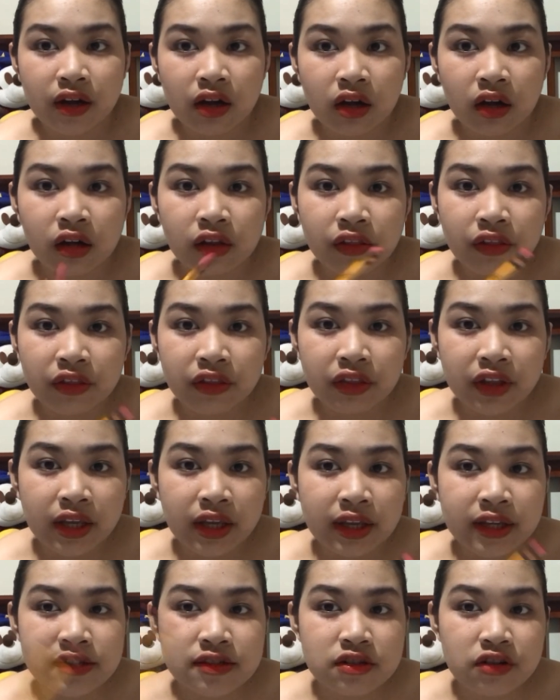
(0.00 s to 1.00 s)
on
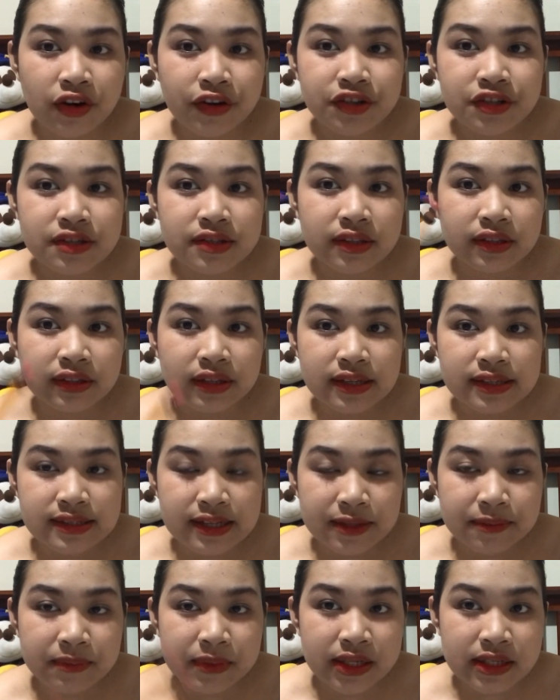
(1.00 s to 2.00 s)
the instructions that they
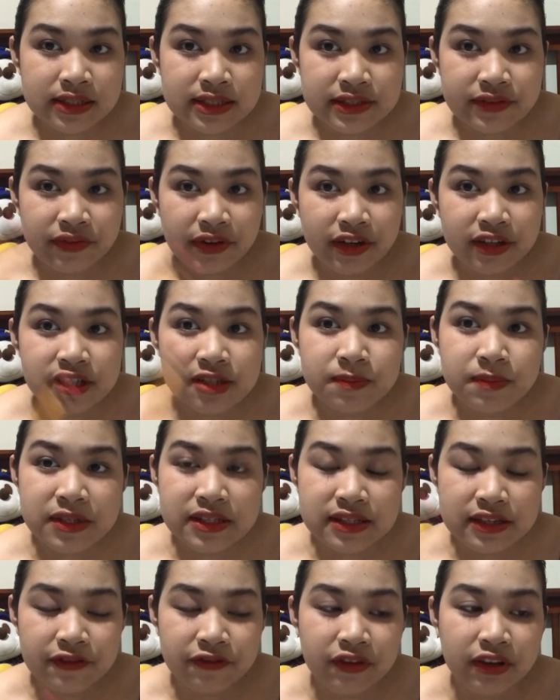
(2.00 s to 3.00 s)
send me, it is very
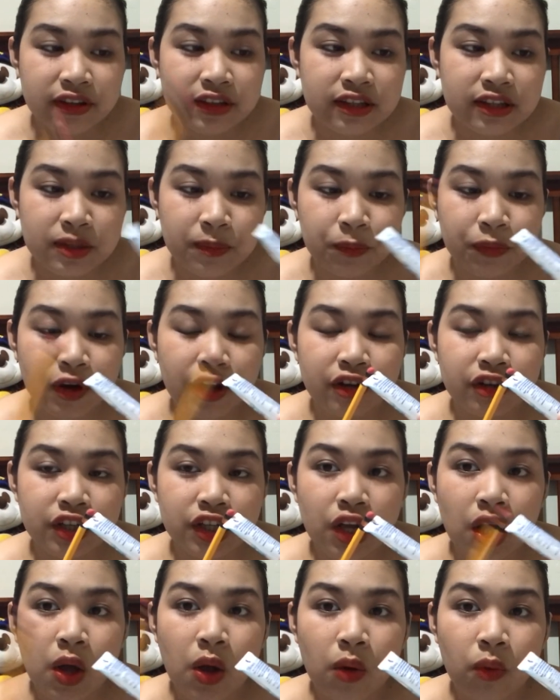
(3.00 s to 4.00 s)
specific that the
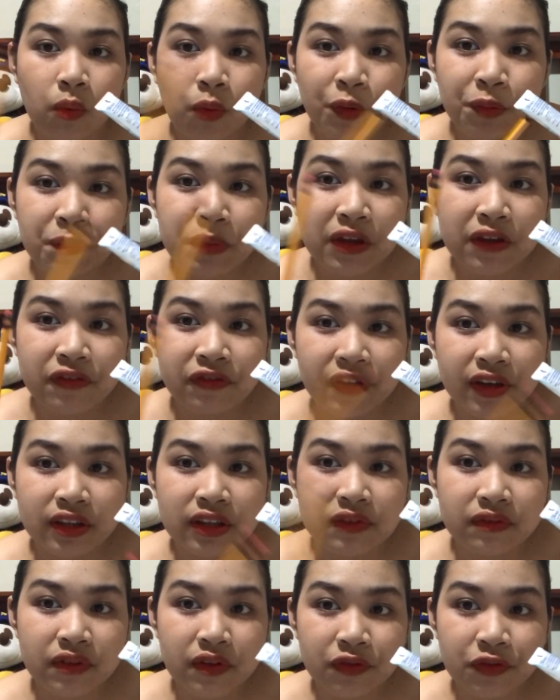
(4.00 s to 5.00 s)
product won't be
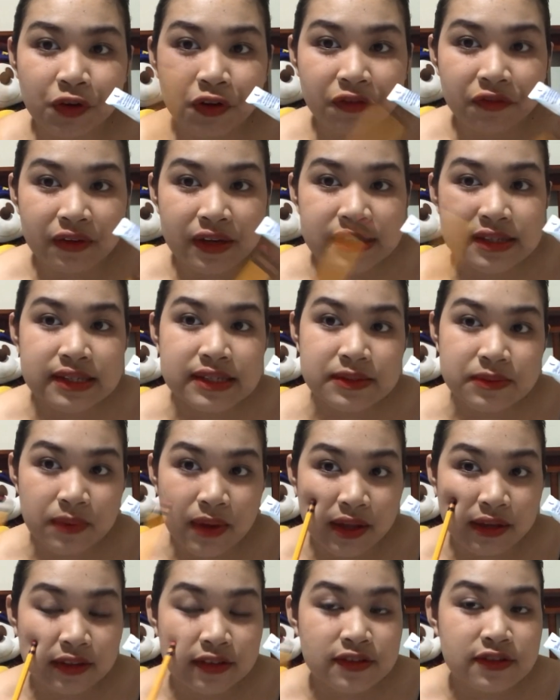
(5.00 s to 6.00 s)
effective if your face is
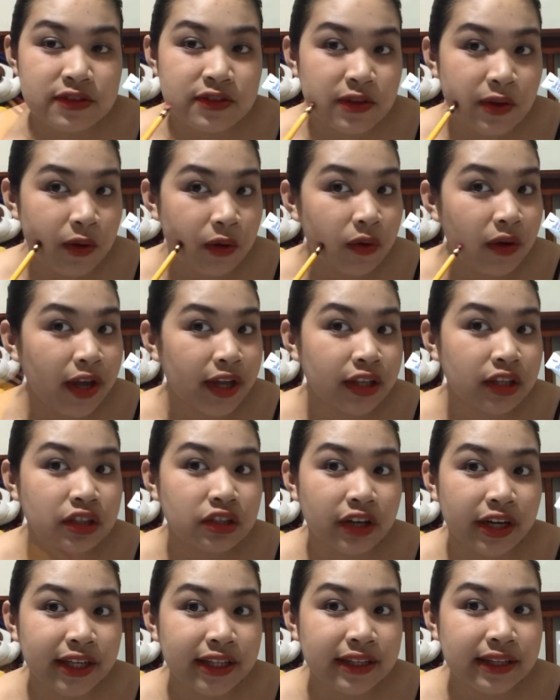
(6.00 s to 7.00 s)
wet. So I
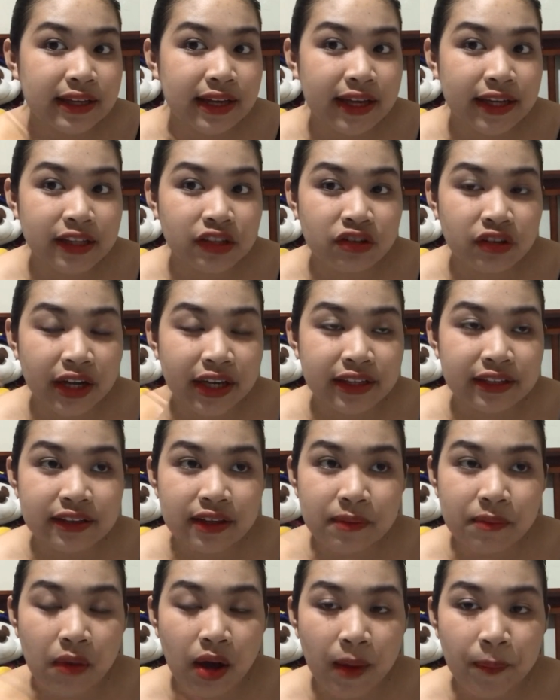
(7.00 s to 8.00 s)
dried
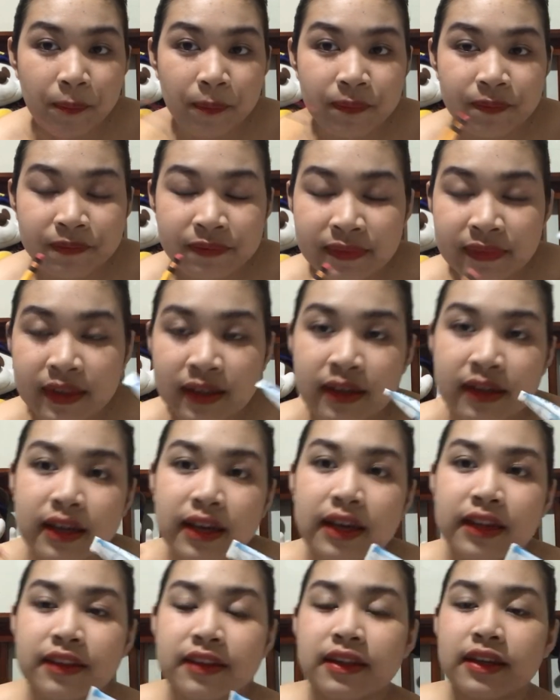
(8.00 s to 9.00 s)
them up,
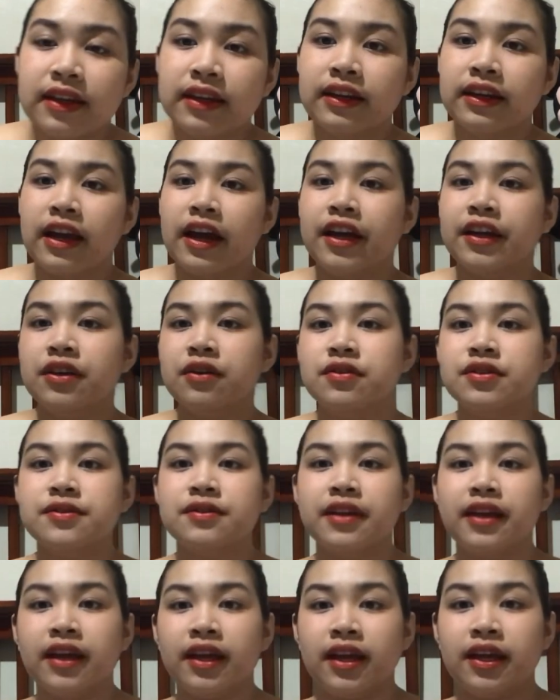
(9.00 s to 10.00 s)
and then I used
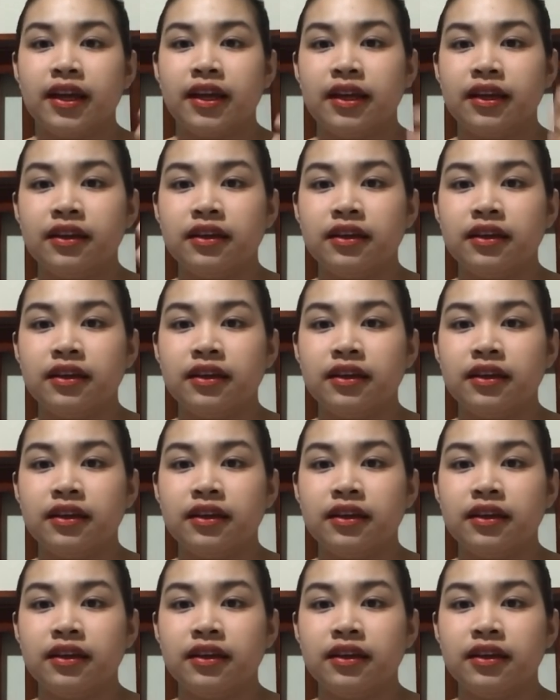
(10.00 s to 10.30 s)
a